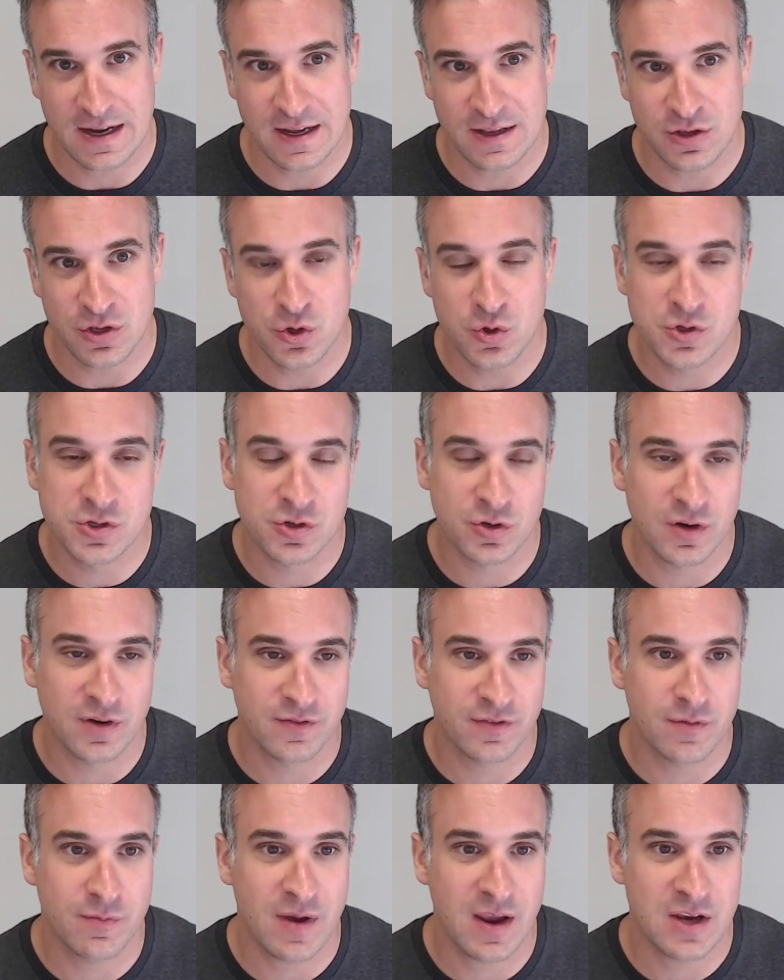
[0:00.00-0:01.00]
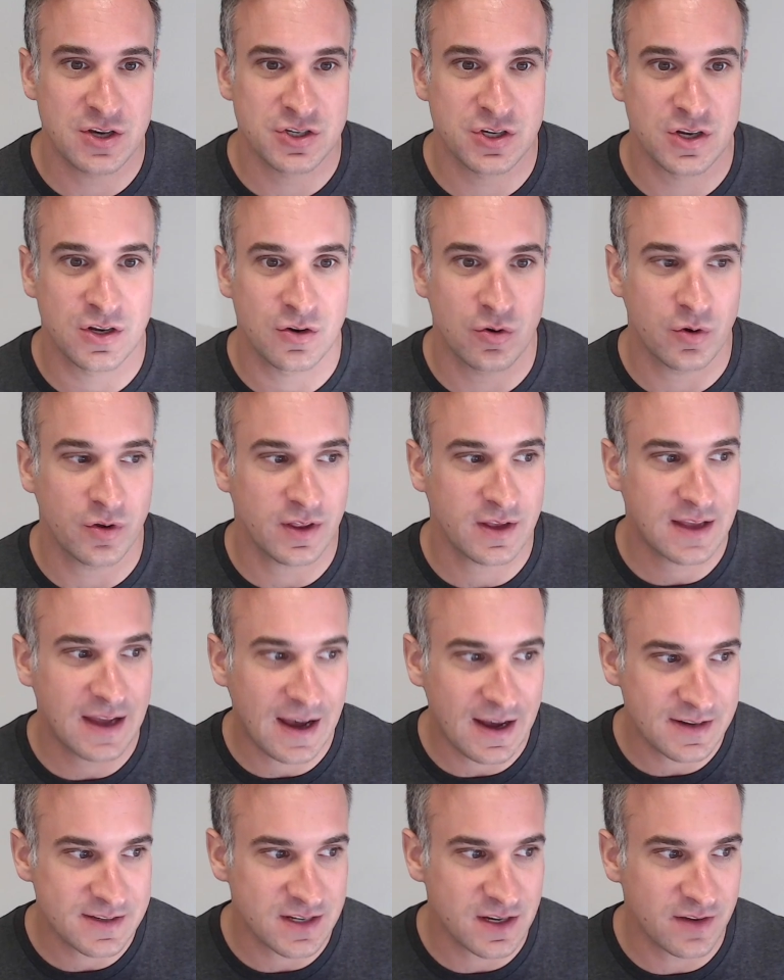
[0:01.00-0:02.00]
user information or the
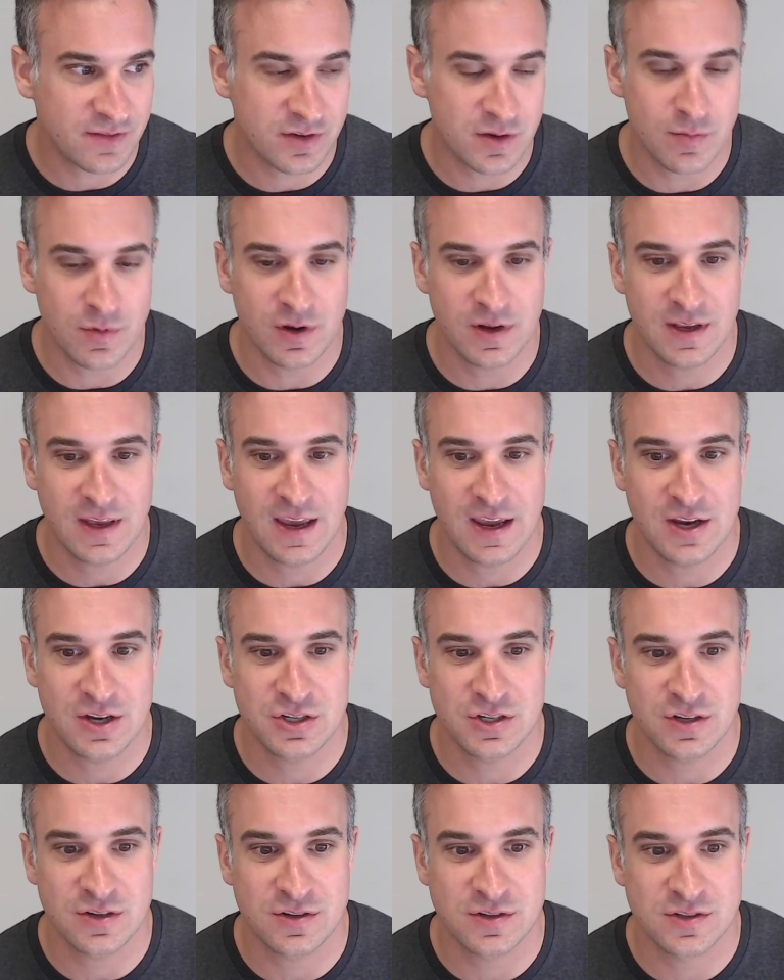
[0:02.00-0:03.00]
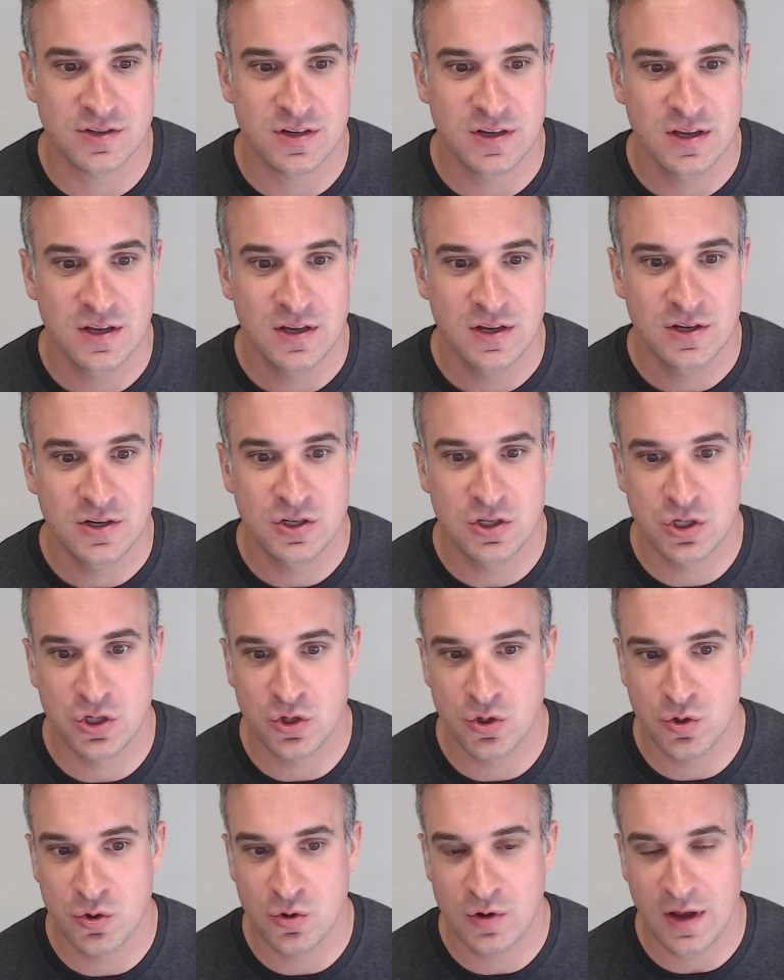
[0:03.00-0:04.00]
content of communications
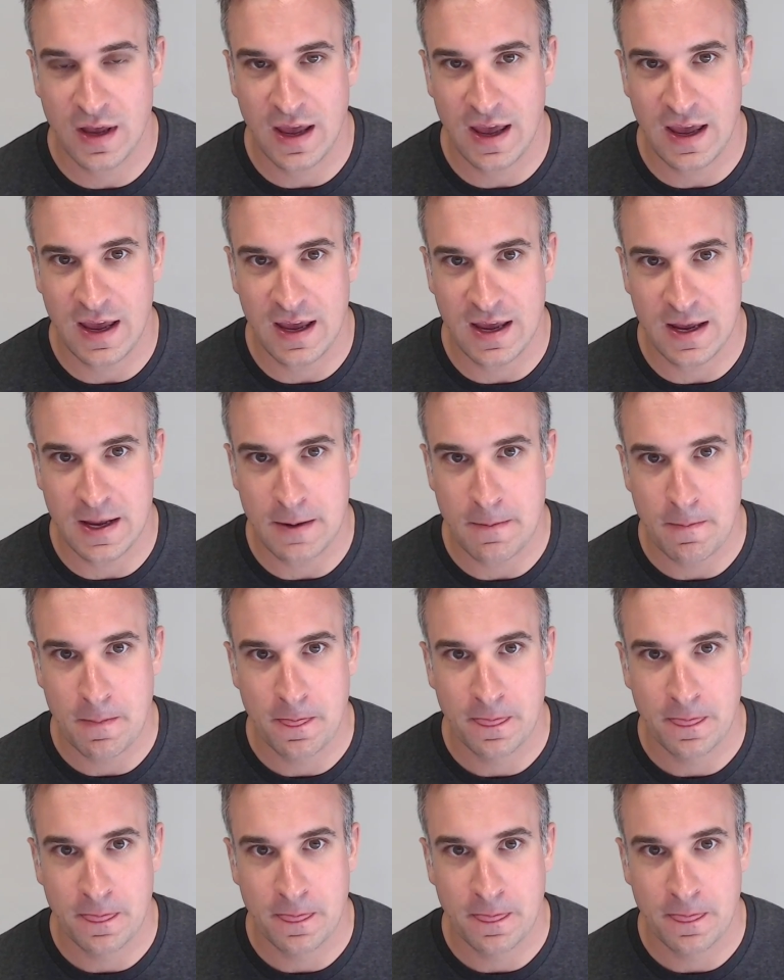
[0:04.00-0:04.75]
to a